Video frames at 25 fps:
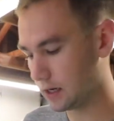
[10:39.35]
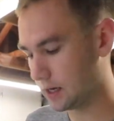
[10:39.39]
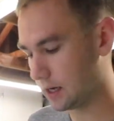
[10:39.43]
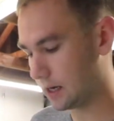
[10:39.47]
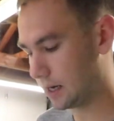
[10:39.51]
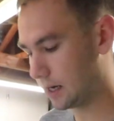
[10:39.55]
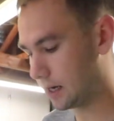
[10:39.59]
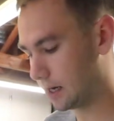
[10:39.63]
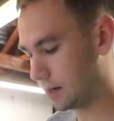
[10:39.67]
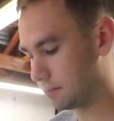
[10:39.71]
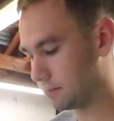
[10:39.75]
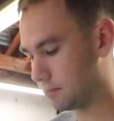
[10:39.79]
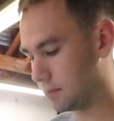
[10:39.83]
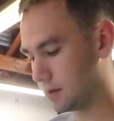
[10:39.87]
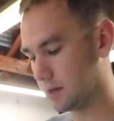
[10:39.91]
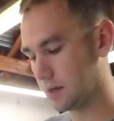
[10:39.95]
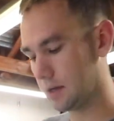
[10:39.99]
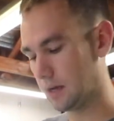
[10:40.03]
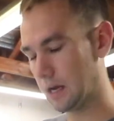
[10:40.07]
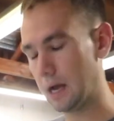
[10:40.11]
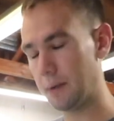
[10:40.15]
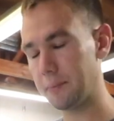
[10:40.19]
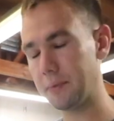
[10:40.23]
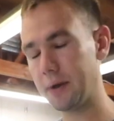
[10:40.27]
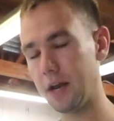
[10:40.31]

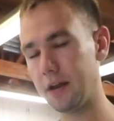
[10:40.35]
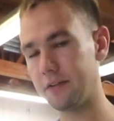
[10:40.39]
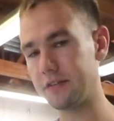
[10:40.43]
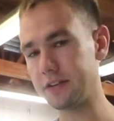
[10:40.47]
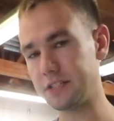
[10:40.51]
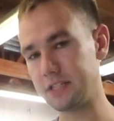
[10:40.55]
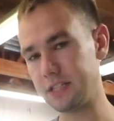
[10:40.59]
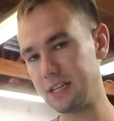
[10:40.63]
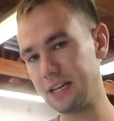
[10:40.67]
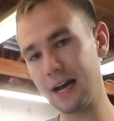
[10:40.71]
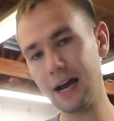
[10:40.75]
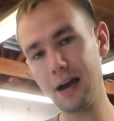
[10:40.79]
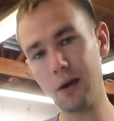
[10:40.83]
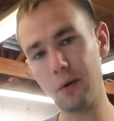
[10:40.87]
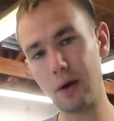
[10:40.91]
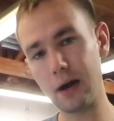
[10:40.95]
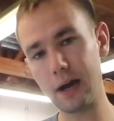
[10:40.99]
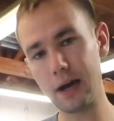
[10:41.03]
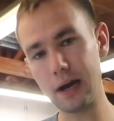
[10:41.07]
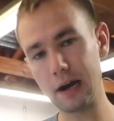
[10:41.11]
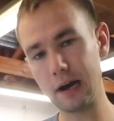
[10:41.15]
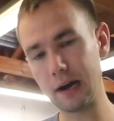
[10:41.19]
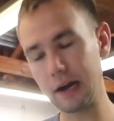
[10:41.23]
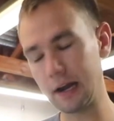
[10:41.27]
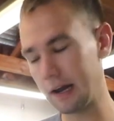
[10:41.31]
I'm kind of a
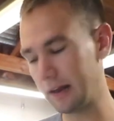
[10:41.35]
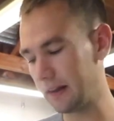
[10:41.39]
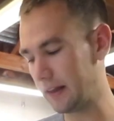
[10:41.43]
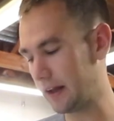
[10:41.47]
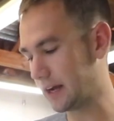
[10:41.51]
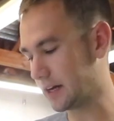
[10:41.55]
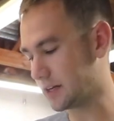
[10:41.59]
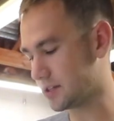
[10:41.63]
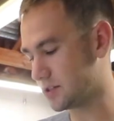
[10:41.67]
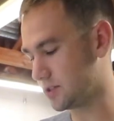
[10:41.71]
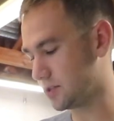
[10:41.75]
DIYer and I like